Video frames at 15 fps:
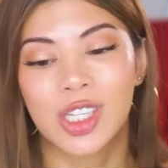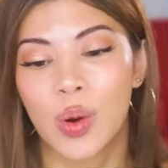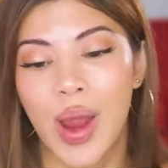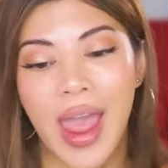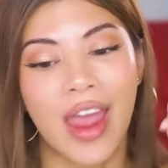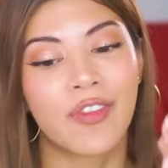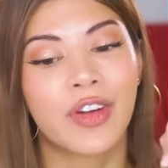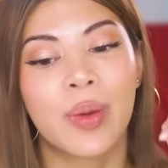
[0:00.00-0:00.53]
So
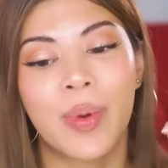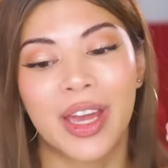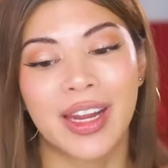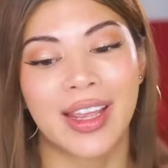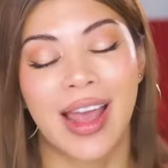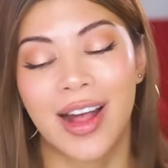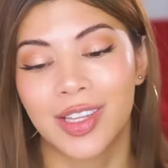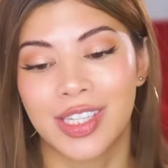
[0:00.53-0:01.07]

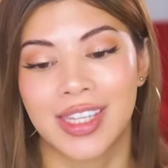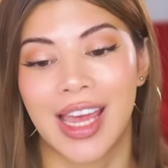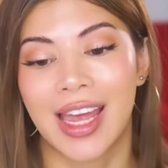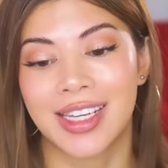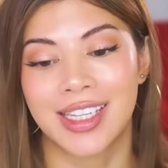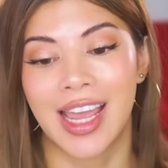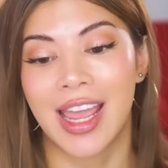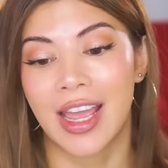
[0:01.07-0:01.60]
everybody else
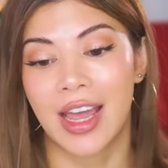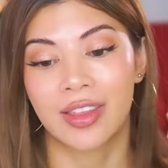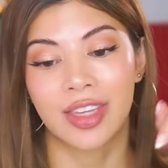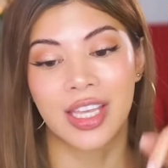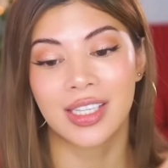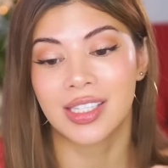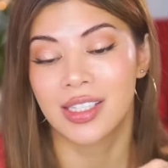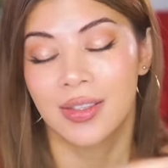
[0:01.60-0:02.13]
that day,
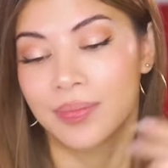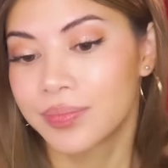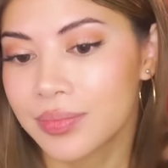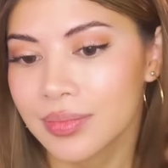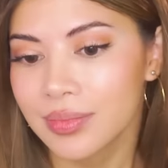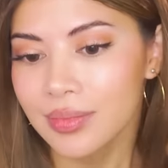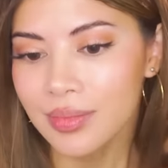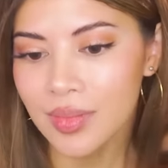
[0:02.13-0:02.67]
unless
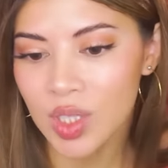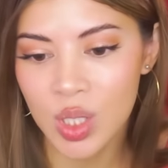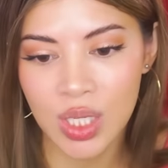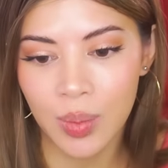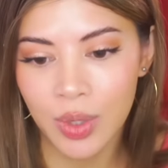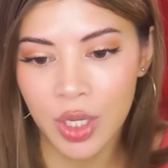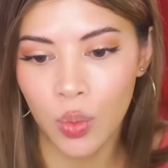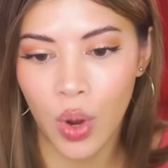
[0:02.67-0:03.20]

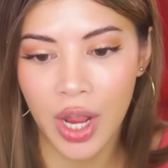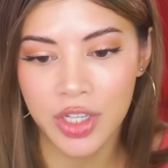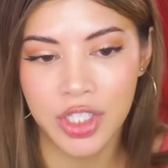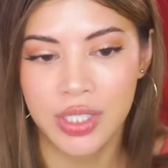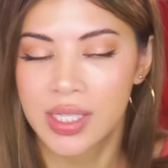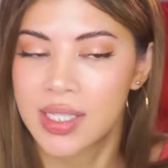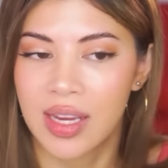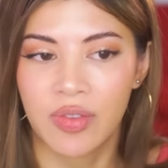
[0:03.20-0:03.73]
somebody
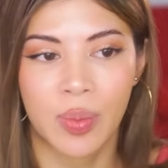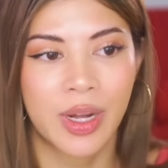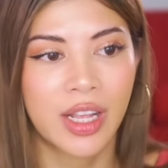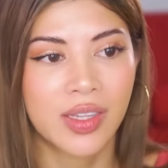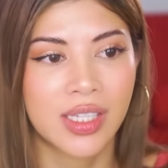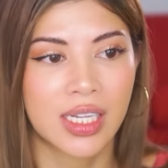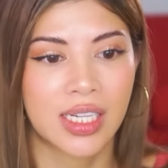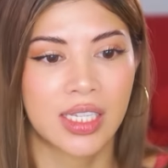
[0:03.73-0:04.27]
washes this, everybody
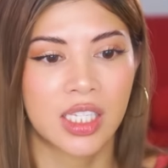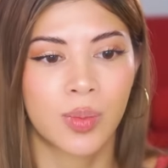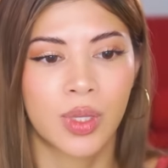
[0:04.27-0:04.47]
else that day is